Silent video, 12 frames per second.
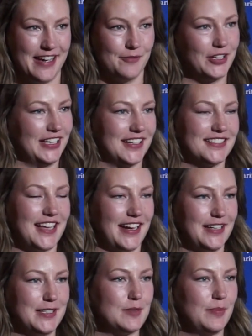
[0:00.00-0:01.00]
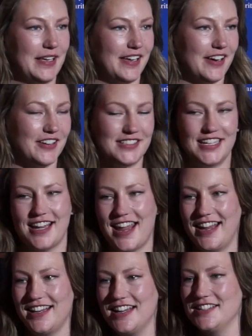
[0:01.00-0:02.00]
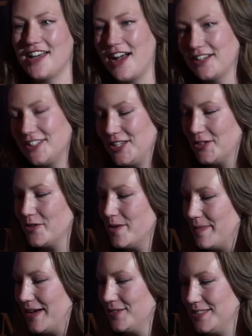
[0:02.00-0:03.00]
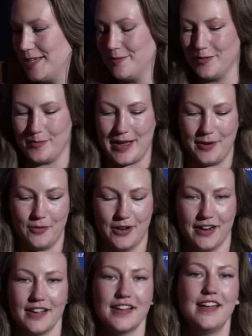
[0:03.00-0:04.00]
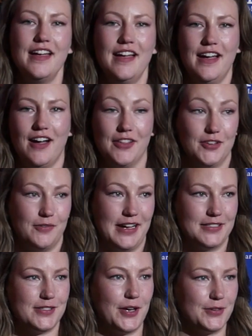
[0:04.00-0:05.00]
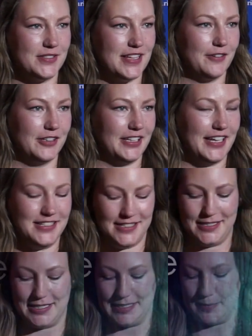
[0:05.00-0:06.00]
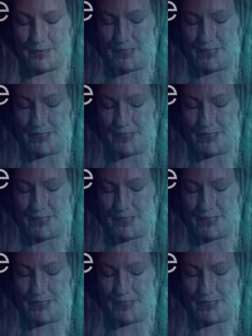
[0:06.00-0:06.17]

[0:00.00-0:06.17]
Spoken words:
I'm really excited to be here tonight and talk to you about some of my work on the West Coast that relates to deep